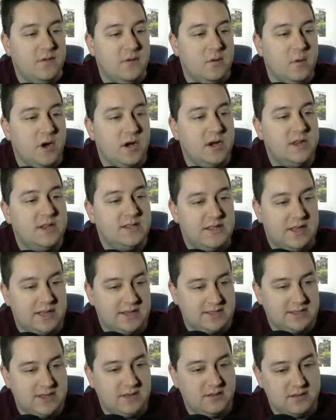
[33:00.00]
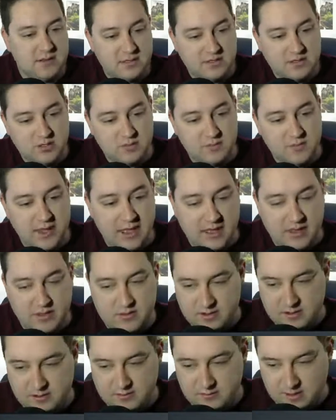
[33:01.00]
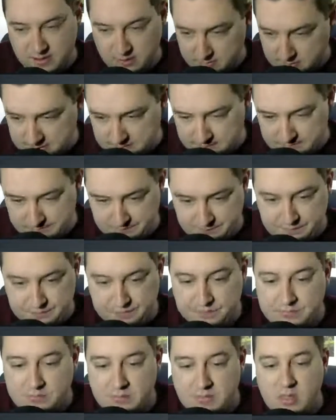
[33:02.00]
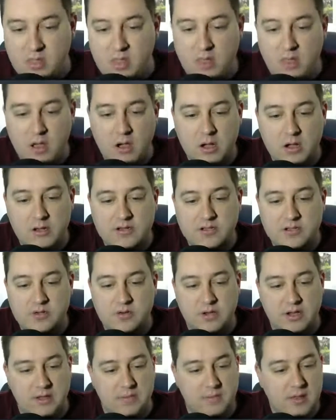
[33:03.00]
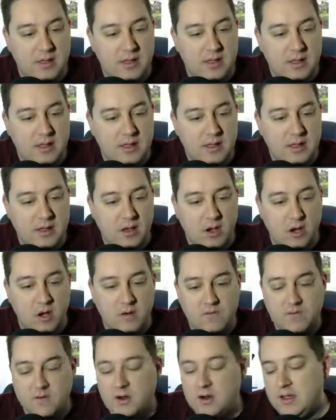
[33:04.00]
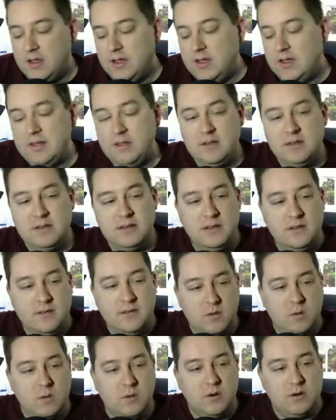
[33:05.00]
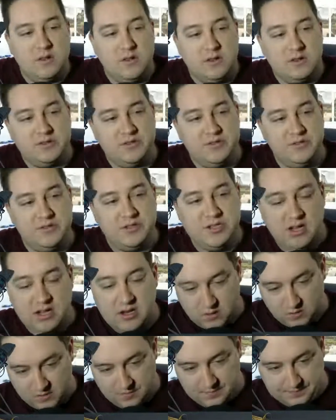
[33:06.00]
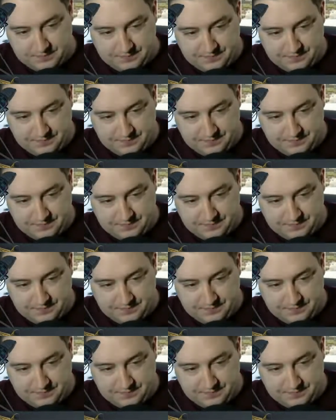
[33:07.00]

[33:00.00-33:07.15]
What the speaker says: you want to test out the Zoom gathering with me on stream, over in the Discord, there's a new channel.